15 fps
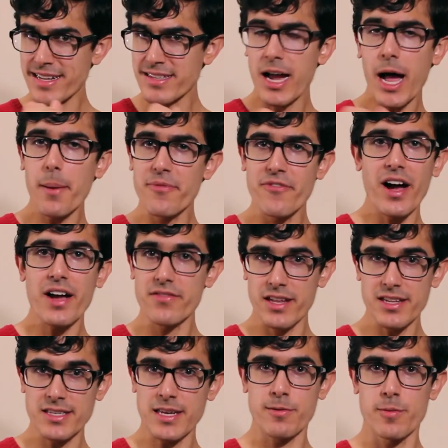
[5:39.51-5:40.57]
like top five
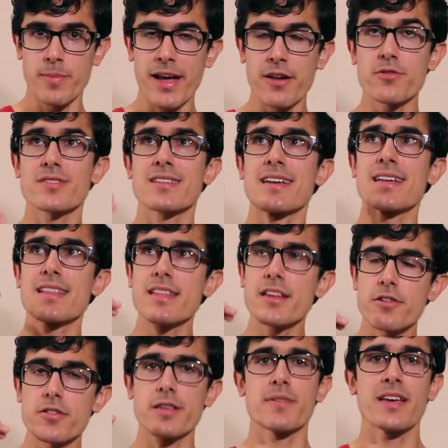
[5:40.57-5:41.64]
lightsaber battles,
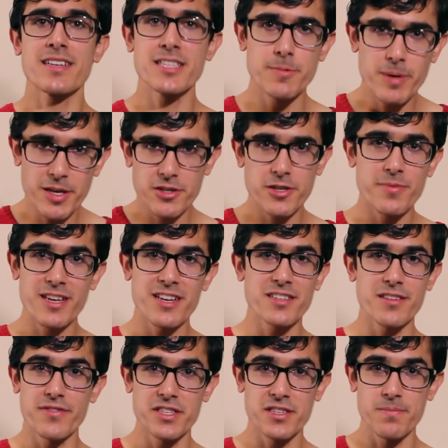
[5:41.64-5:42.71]
clearly, especially
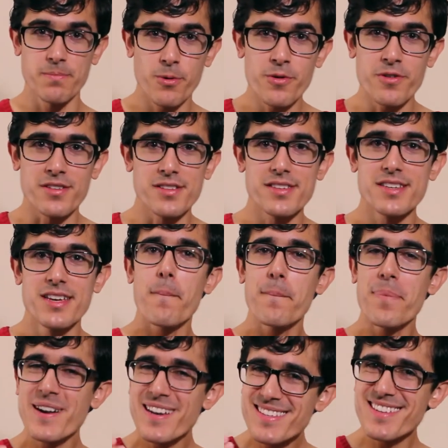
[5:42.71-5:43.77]
because of its importance.
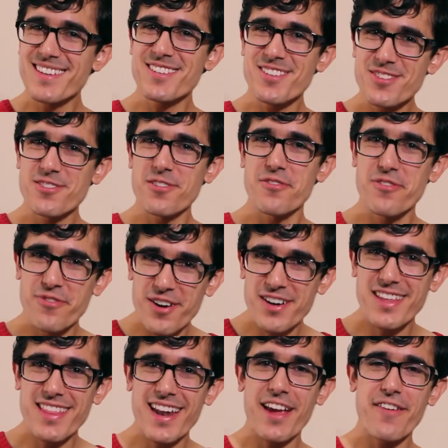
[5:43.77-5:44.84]
But isn't it just so
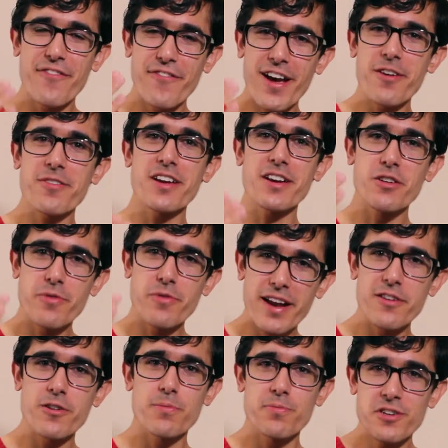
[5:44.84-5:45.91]
funny that I found a
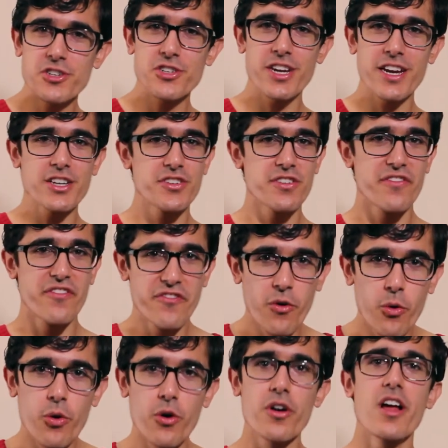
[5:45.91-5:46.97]
greater appreciation
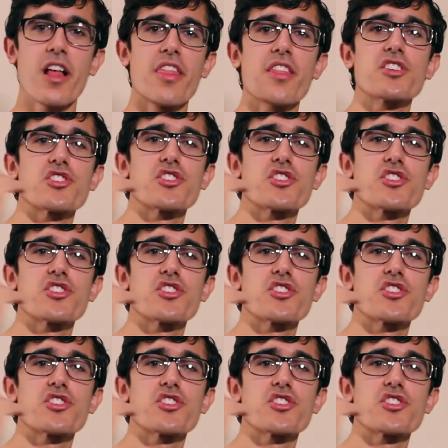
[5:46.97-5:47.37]
for the